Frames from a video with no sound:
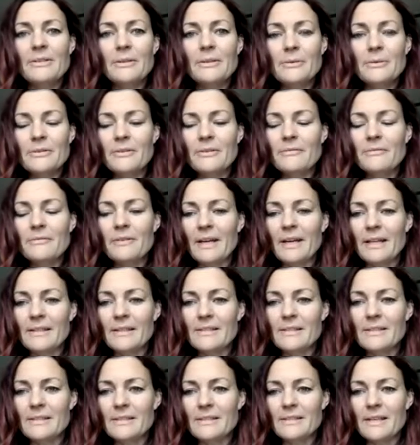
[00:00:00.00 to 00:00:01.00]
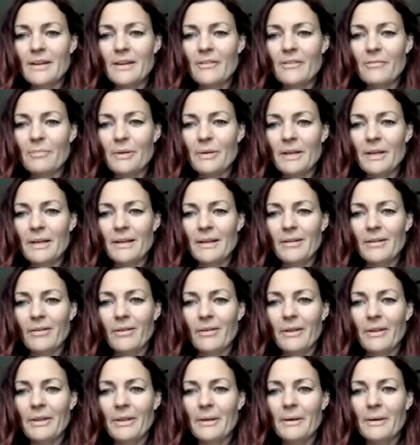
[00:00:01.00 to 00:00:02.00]
those advances have been
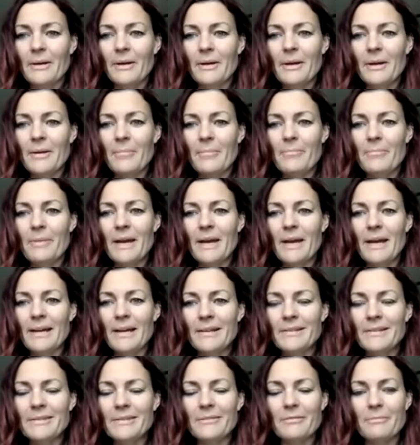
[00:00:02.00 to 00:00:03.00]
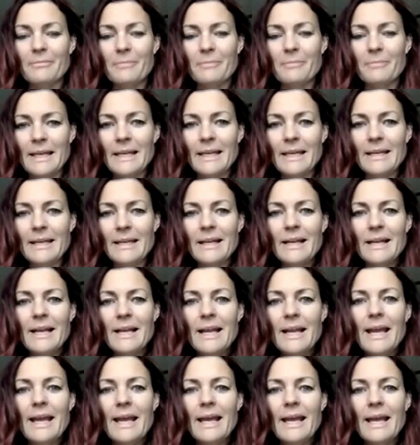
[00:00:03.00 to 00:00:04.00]
on the backs of many
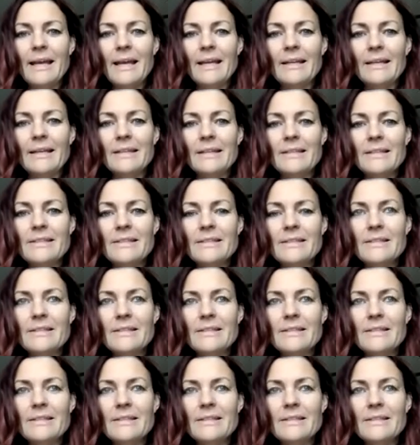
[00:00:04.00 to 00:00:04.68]
and